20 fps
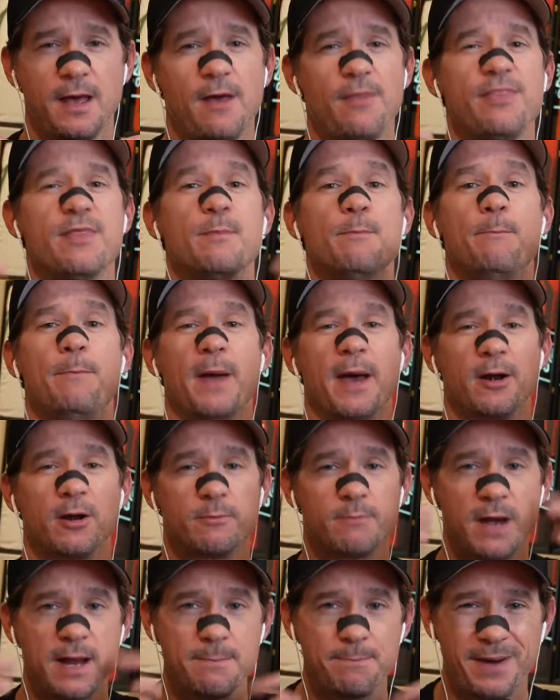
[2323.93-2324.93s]
the better
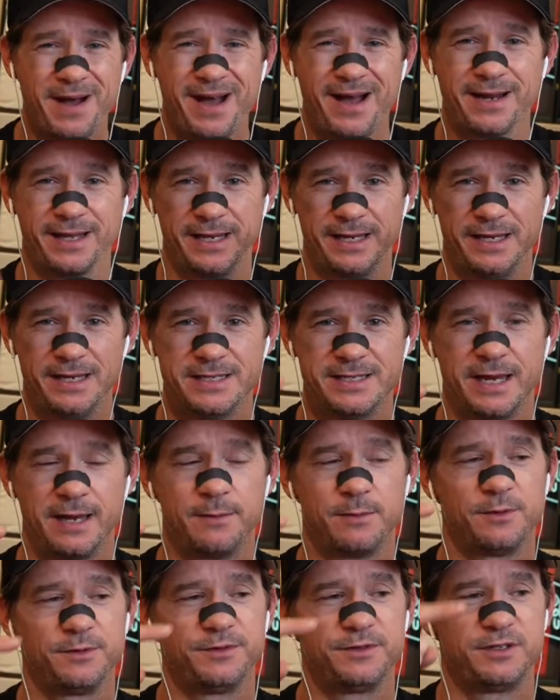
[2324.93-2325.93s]
my body is
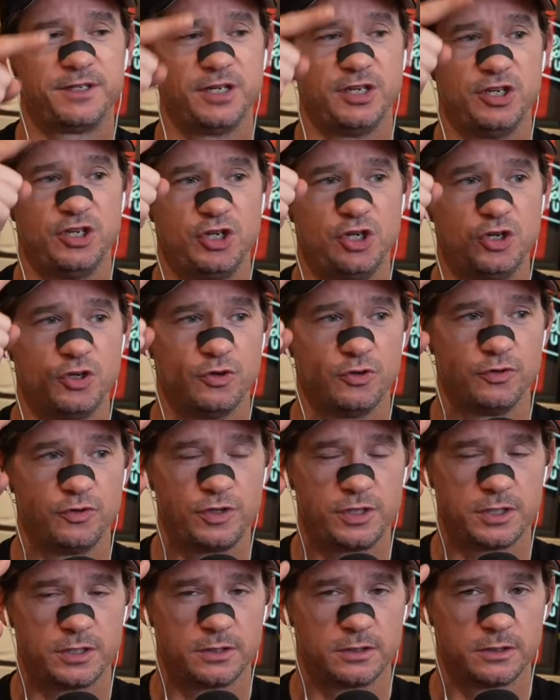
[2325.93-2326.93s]
able to
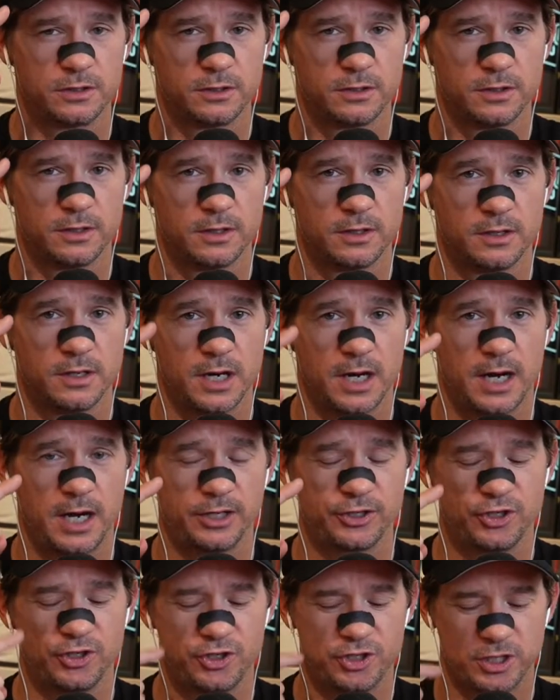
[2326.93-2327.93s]
use
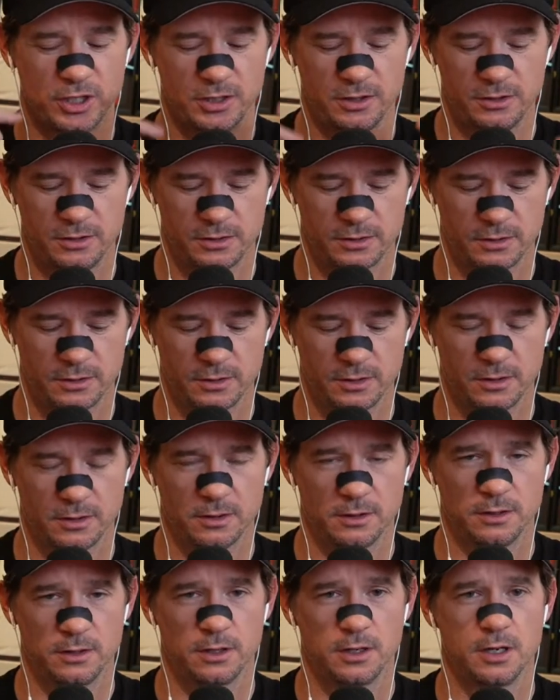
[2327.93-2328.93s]
oxygen
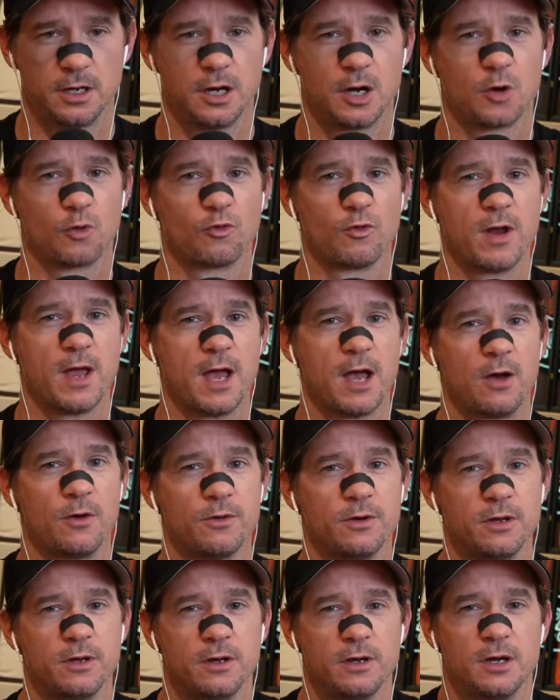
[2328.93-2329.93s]

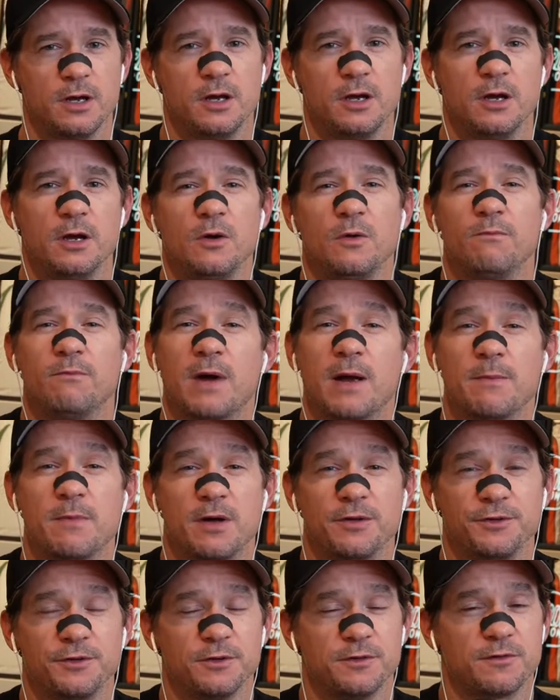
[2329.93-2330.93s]
around my
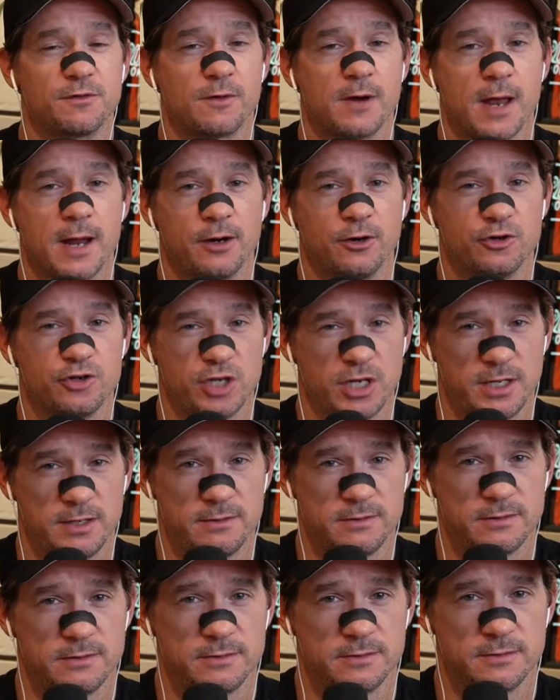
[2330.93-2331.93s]
muscles for energy.
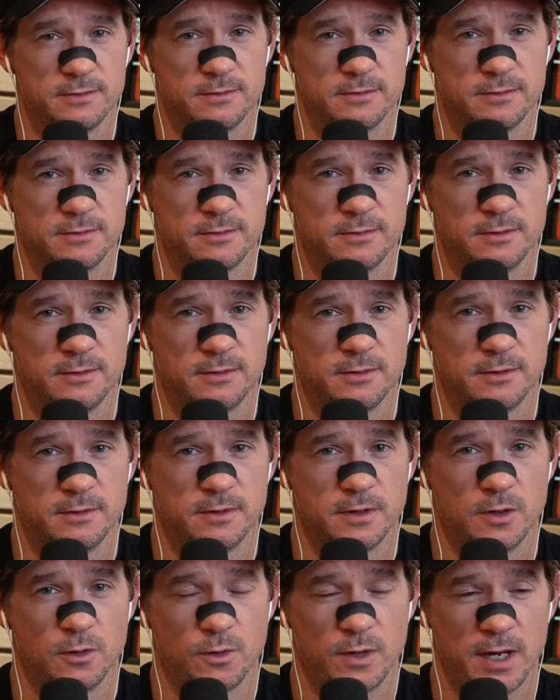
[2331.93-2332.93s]

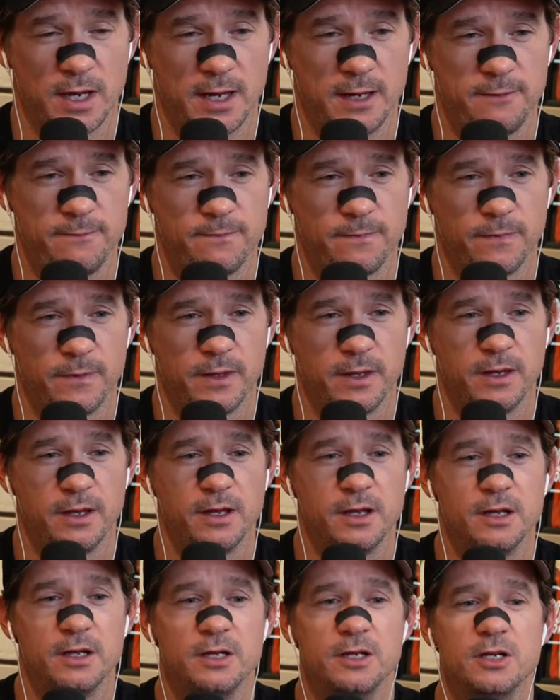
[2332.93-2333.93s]
Okay?
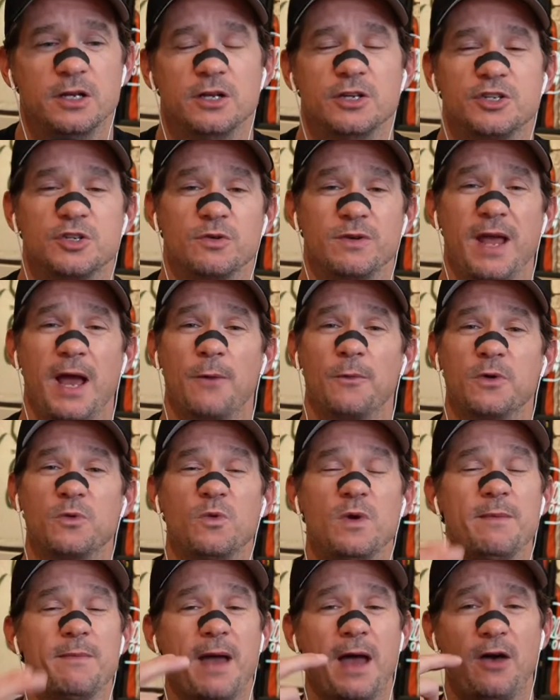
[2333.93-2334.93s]
So now when
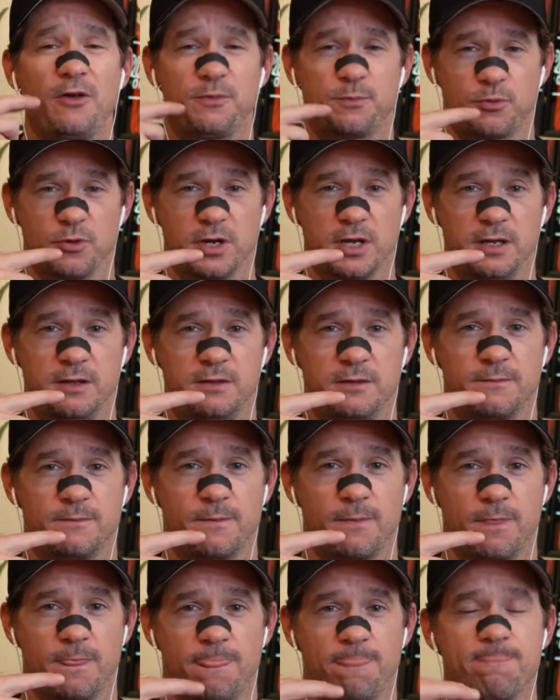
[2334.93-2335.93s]
we mouth breathe,
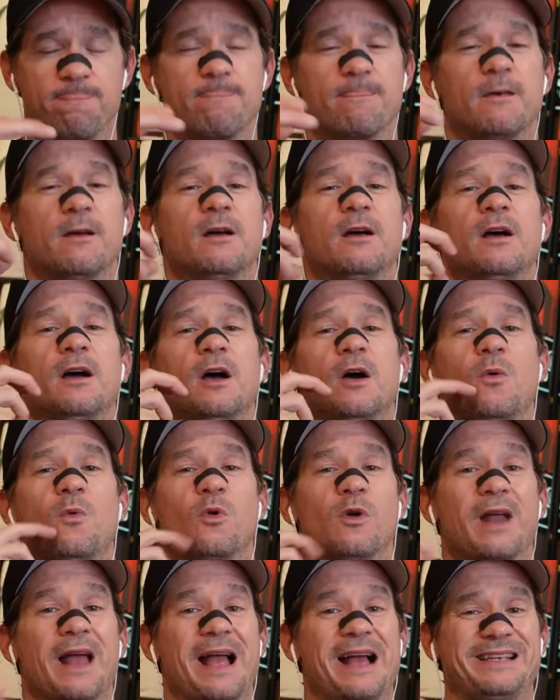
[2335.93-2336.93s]

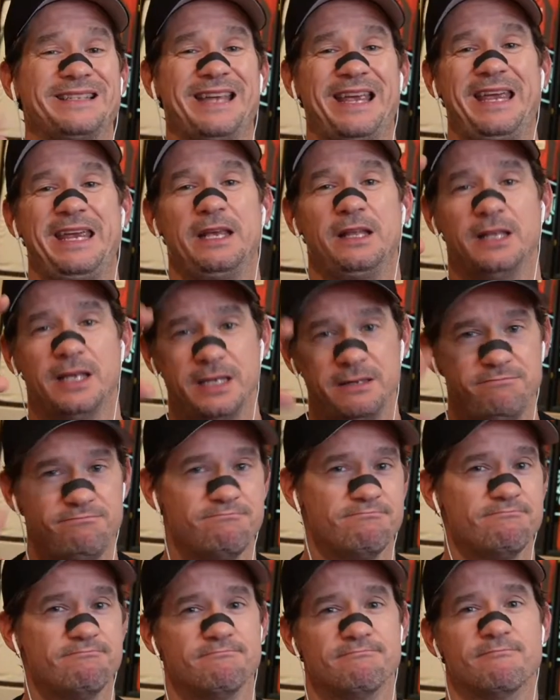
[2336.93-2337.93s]
we're exhaling
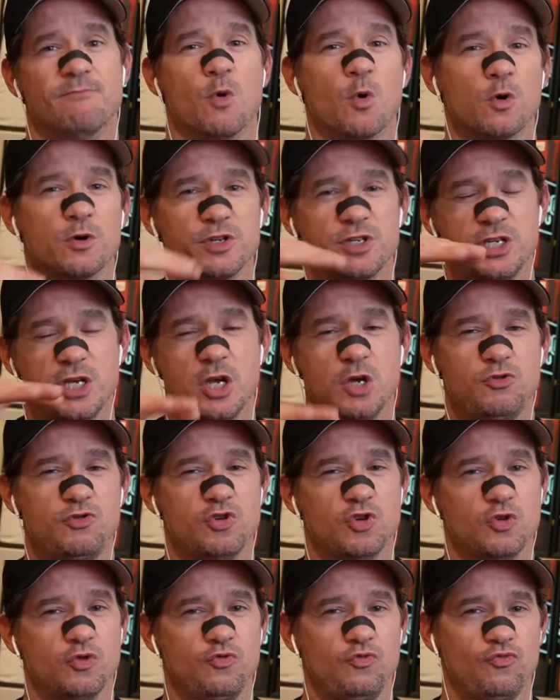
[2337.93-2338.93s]
more
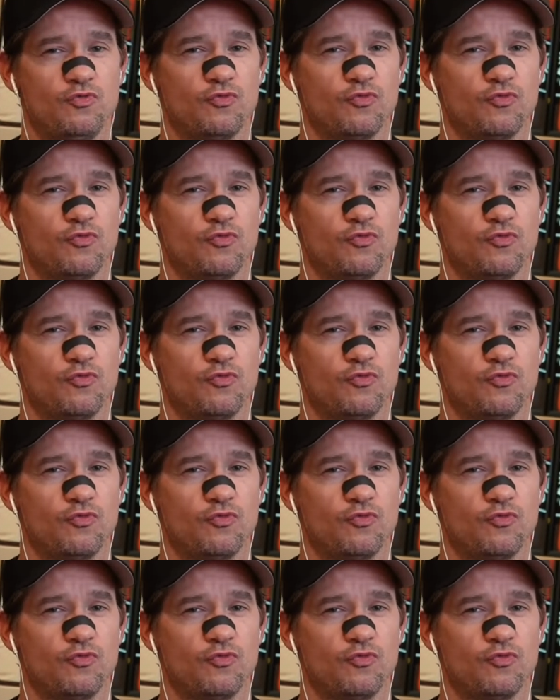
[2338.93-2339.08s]
CO2,